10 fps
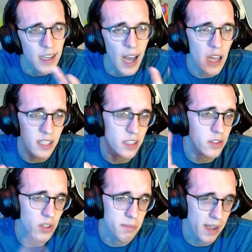I'll tell the
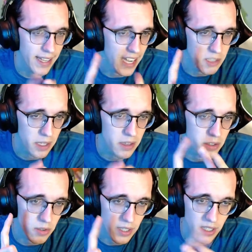story of my engagement and the
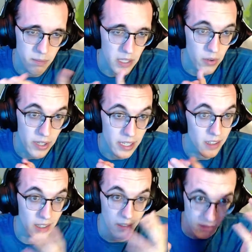story of me going to
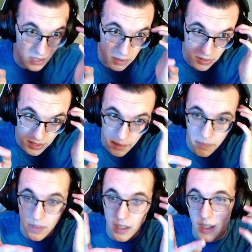Italy some other time,
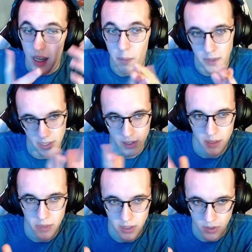because there's
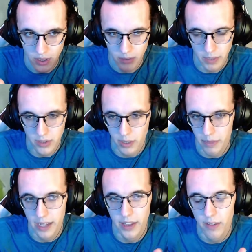some good stories from that trip
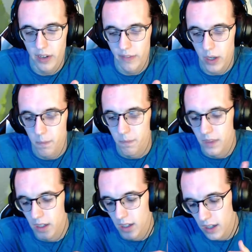that I think are very fun.
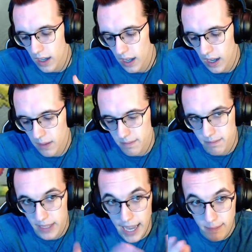
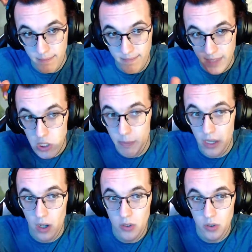But yeah, those are my
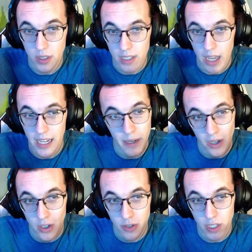college stories, and that's my
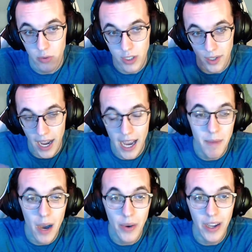college graduation. I am
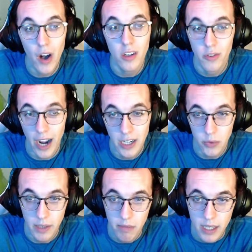now a college
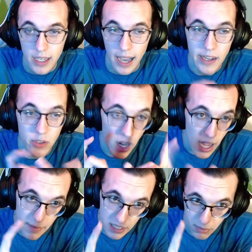graduate. I do not
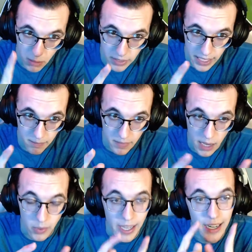have my diploma yet.
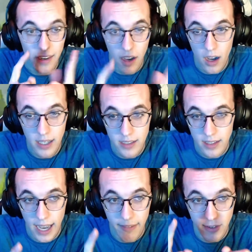I will get it in August
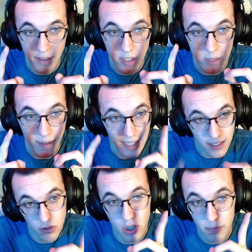after I finish my
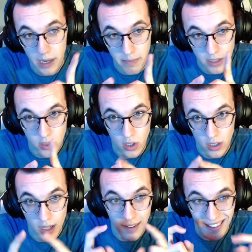internship that I'm about to
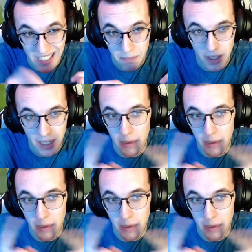start, not this Monday, but